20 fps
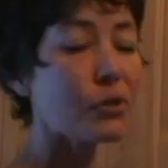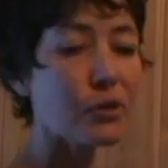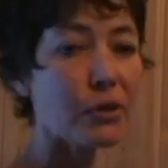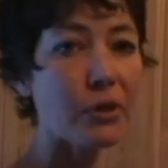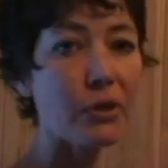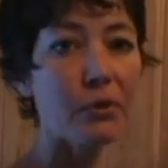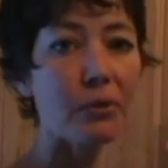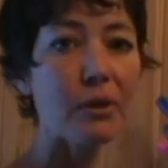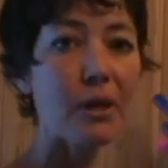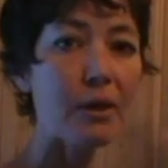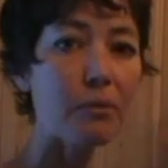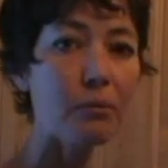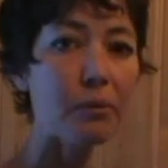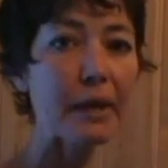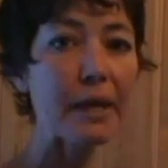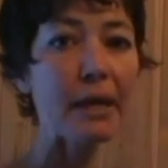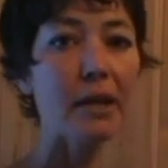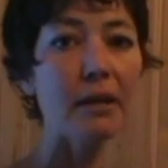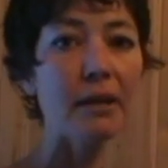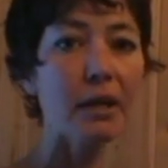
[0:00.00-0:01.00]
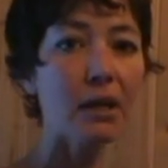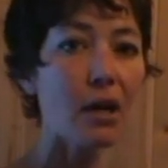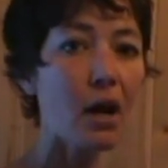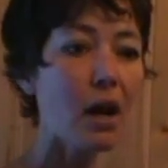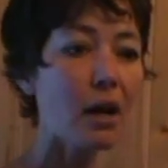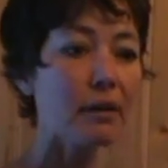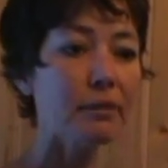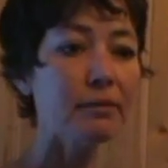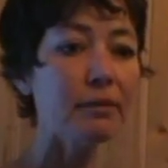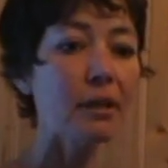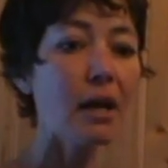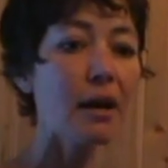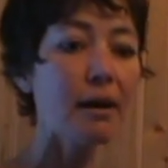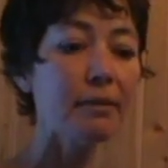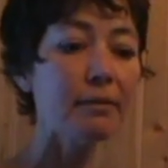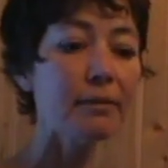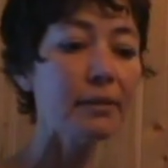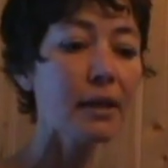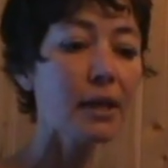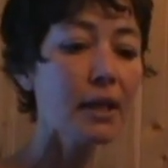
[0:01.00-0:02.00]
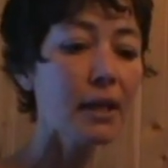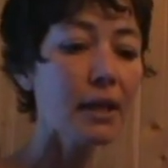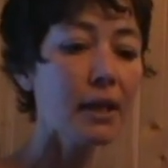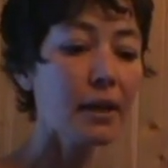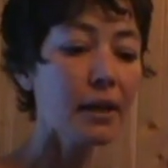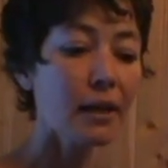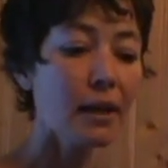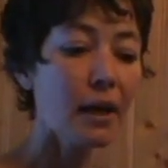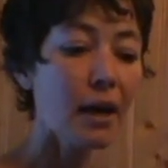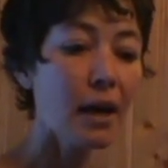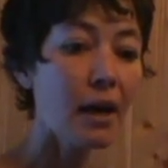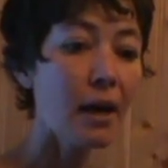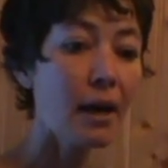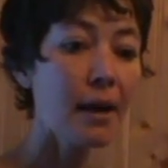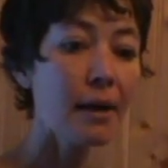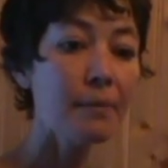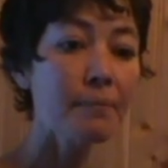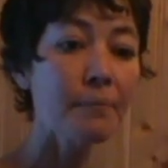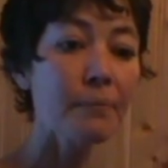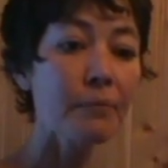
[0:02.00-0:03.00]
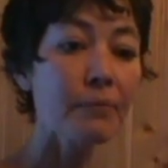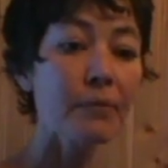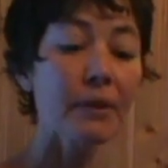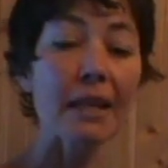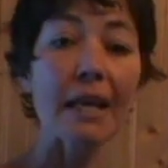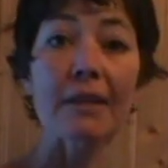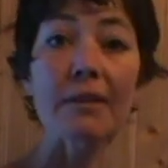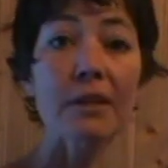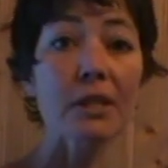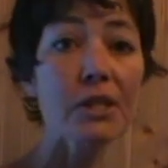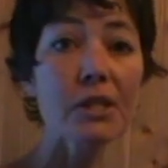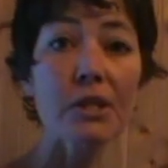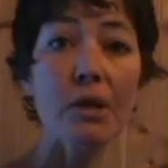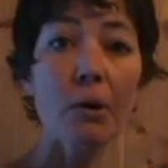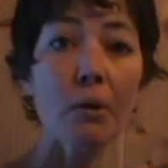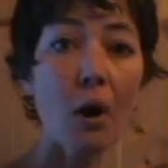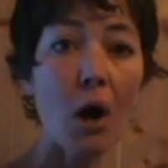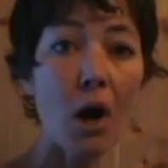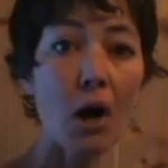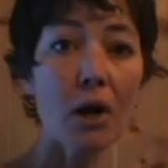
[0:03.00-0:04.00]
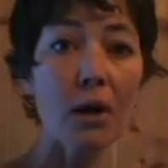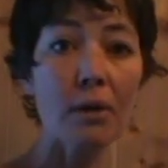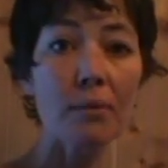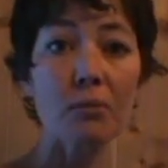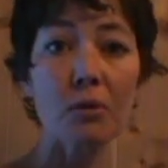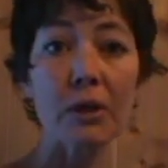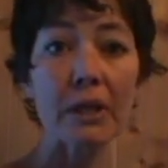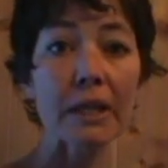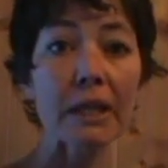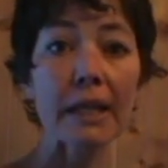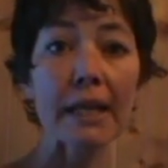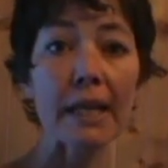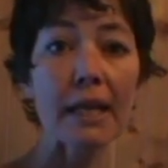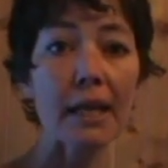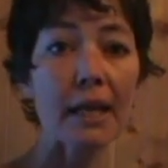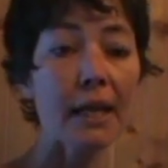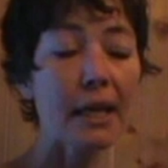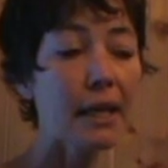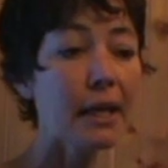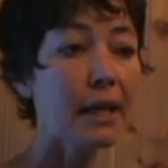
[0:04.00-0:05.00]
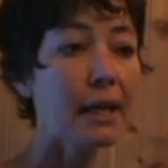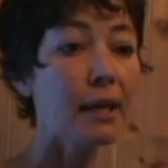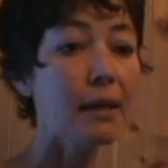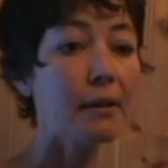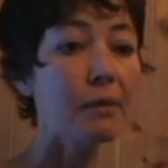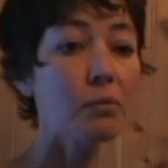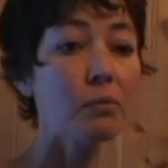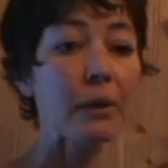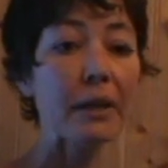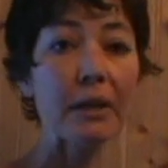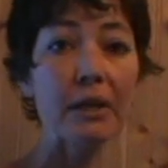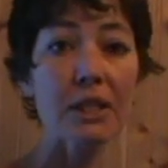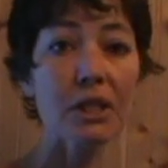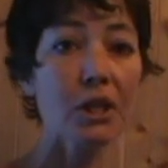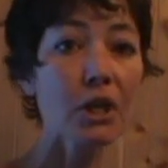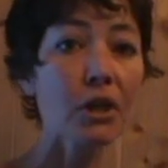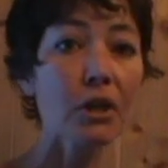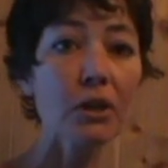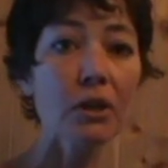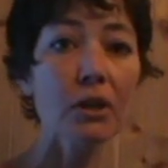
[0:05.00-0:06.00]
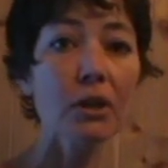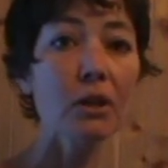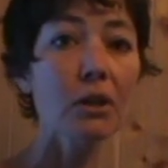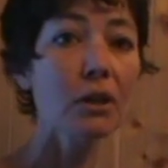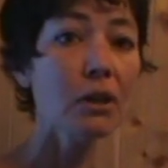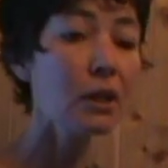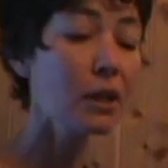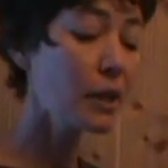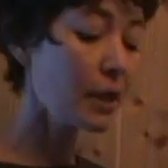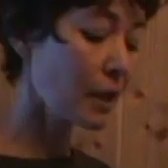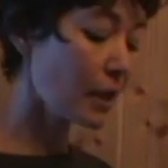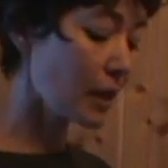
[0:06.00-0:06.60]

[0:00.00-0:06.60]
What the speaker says: true, that we are the God of love, then there's no harm, really. We're eternal.